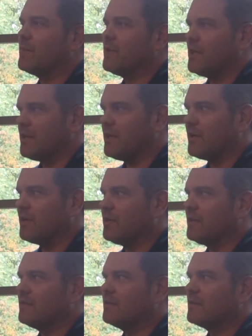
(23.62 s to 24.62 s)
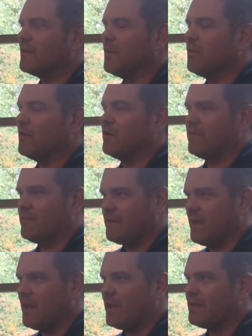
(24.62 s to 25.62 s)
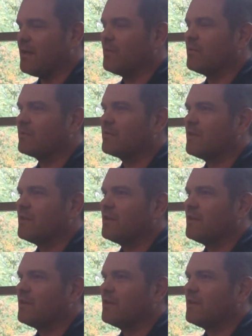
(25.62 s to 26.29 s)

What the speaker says: being here that I wanted to stay, and I was